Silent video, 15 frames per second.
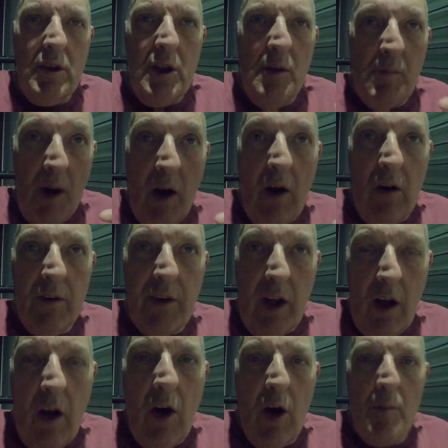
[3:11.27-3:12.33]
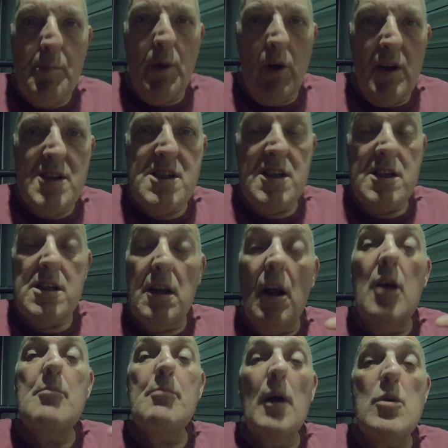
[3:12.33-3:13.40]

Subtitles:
command high prices, like